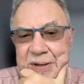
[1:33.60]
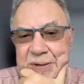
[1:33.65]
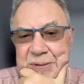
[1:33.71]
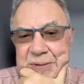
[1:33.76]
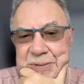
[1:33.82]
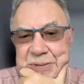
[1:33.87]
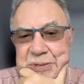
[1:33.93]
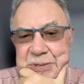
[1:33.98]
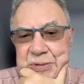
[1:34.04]

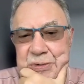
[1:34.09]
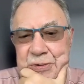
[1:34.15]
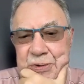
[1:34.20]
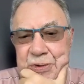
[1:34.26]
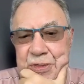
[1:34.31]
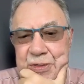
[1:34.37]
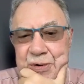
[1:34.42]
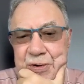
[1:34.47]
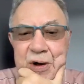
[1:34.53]

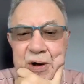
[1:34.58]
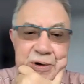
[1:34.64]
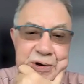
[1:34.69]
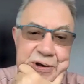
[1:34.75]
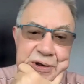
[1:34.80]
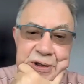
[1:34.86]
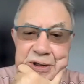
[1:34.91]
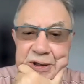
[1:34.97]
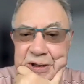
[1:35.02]
stool
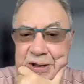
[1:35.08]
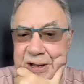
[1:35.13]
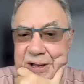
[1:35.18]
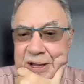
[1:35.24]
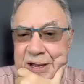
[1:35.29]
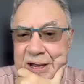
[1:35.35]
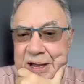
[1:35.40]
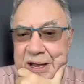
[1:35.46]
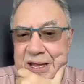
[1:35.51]
throne.
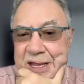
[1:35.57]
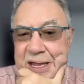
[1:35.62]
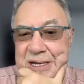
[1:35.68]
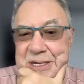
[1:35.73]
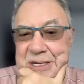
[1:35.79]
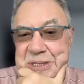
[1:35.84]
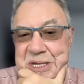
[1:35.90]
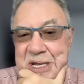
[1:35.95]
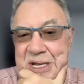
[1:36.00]
He
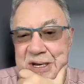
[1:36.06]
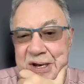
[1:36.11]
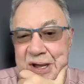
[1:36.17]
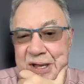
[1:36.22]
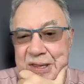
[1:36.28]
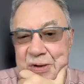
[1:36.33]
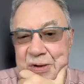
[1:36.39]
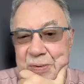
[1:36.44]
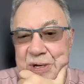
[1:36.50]
had to sit
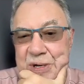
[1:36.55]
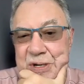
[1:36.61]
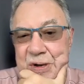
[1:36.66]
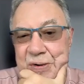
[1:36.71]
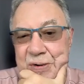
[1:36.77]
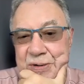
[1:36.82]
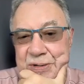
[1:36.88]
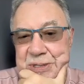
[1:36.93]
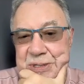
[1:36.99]
on the
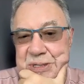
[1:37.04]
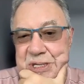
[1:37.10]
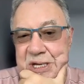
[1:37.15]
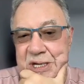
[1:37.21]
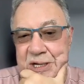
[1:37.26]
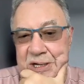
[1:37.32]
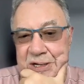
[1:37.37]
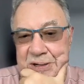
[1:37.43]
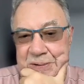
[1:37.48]

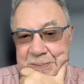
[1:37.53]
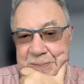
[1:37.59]
windowsill.